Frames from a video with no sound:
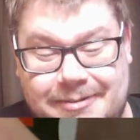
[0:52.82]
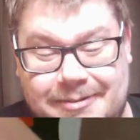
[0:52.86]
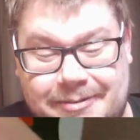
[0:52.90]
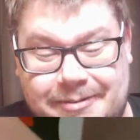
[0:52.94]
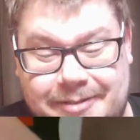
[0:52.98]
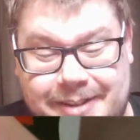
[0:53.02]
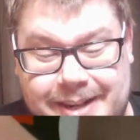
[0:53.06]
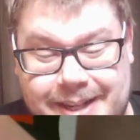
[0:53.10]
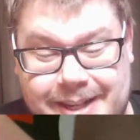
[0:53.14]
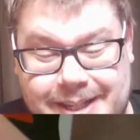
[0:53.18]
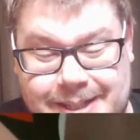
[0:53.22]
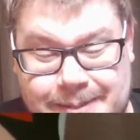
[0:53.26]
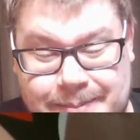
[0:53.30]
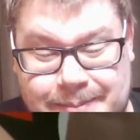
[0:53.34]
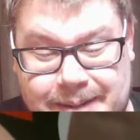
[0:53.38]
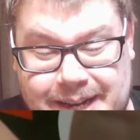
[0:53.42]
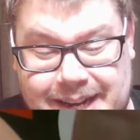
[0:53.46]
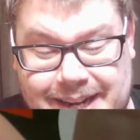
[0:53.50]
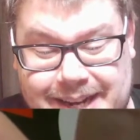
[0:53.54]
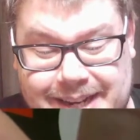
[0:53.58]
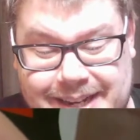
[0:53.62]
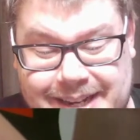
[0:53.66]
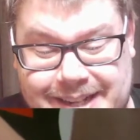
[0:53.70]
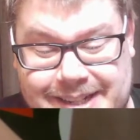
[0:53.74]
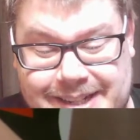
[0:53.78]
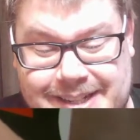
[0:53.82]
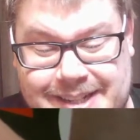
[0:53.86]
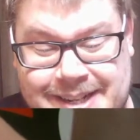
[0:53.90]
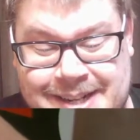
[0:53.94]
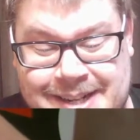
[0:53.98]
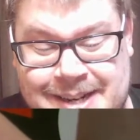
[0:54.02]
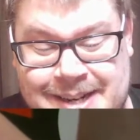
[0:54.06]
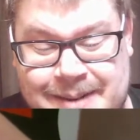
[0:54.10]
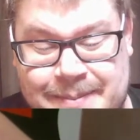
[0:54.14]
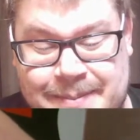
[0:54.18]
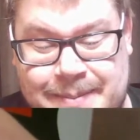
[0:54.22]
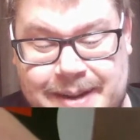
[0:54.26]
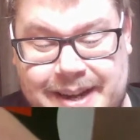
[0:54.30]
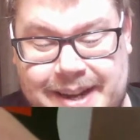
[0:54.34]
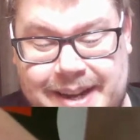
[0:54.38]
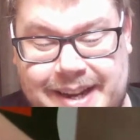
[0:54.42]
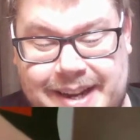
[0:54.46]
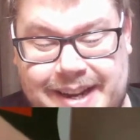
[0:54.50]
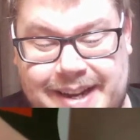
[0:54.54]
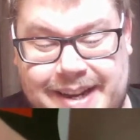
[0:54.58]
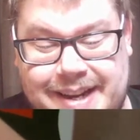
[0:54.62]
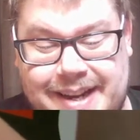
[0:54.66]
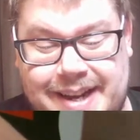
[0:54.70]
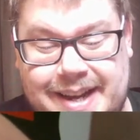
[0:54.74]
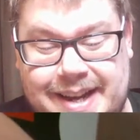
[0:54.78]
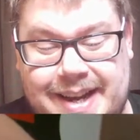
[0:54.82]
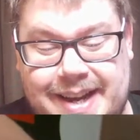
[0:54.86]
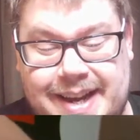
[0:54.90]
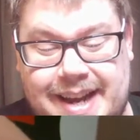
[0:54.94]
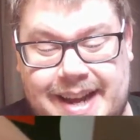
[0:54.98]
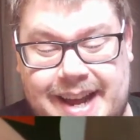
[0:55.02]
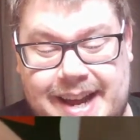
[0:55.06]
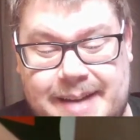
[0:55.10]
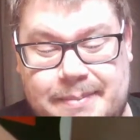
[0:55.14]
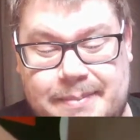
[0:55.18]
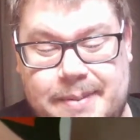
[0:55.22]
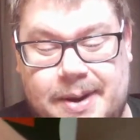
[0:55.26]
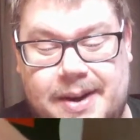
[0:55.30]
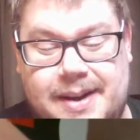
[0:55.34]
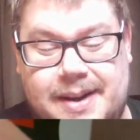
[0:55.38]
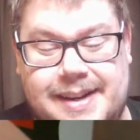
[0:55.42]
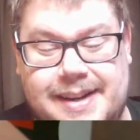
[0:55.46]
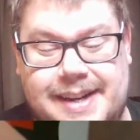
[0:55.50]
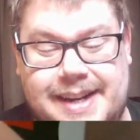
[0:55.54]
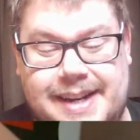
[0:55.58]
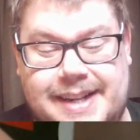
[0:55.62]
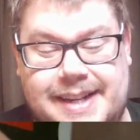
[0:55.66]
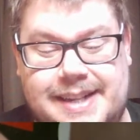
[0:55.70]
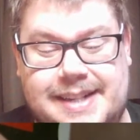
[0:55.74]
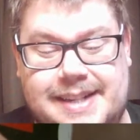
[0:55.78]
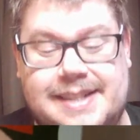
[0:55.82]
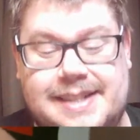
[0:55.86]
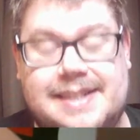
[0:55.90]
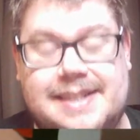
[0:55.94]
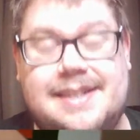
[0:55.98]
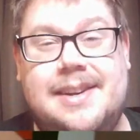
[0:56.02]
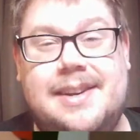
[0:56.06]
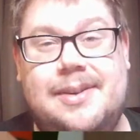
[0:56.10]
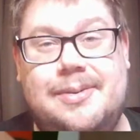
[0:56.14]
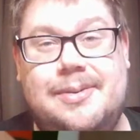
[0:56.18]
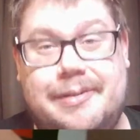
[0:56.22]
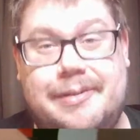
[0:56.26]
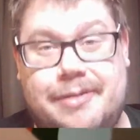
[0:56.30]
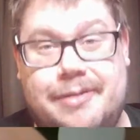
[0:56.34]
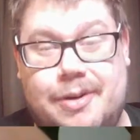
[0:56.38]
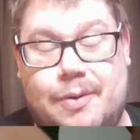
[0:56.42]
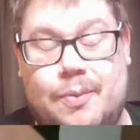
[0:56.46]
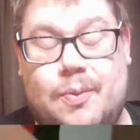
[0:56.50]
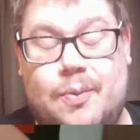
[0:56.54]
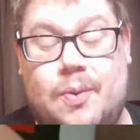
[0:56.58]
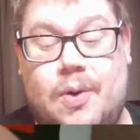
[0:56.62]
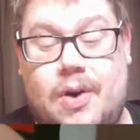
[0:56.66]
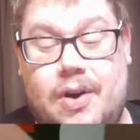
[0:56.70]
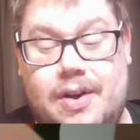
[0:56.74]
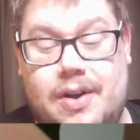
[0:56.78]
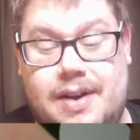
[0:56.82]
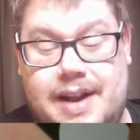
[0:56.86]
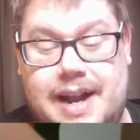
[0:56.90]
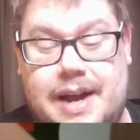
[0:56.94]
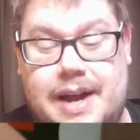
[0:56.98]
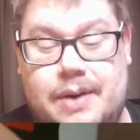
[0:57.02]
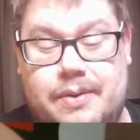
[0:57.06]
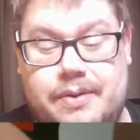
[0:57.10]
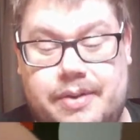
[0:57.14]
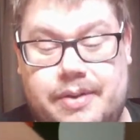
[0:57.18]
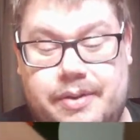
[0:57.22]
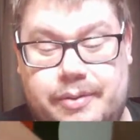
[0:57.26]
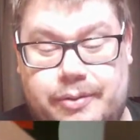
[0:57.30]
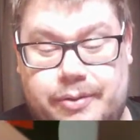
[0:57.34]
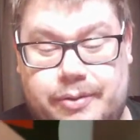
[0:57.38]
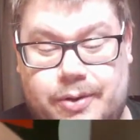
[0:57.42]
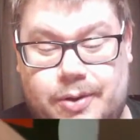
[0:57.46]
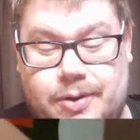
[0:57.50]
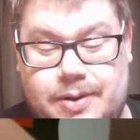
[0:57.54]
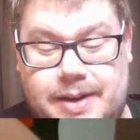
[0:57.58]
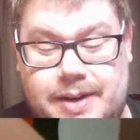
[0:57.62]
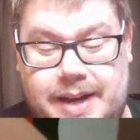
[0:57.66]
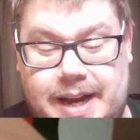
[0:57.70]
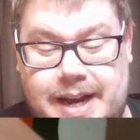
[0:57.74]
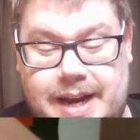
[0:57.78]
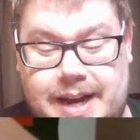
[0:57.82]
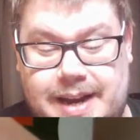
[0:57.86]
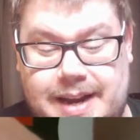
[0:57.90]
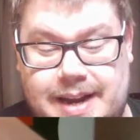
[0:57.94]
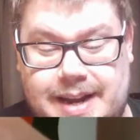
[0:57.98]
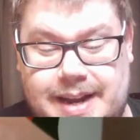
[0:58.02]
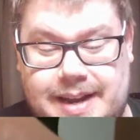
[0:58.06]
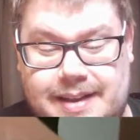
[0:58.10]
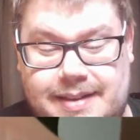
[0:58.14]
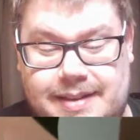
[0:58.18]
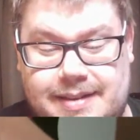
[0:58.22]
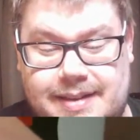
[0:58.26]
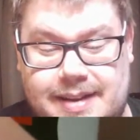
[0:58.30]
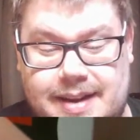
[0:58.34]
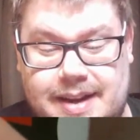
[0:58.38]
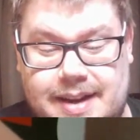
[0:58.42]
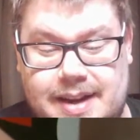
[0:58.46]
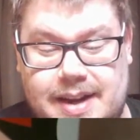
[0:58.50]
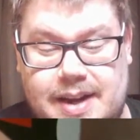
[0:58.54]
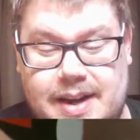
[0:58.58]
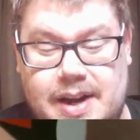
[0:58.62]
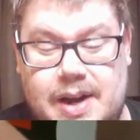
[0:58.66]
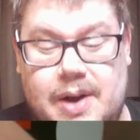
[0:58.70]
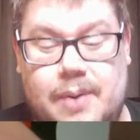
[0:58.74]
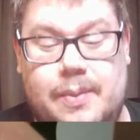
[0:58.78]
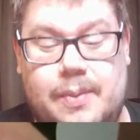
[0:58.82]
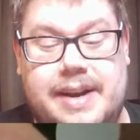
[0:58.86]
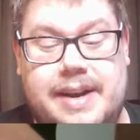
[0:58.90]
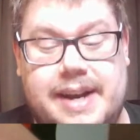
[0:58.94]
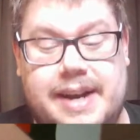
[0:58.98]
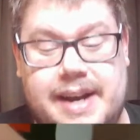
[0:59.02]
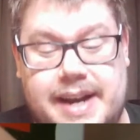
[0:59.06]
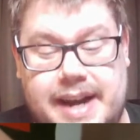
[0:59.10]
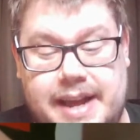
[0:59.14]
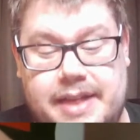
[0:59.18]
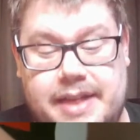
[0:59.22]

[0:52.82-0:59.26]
first pack is going to be a Marnie. So we've got 1 out of the 4 needed. We did get the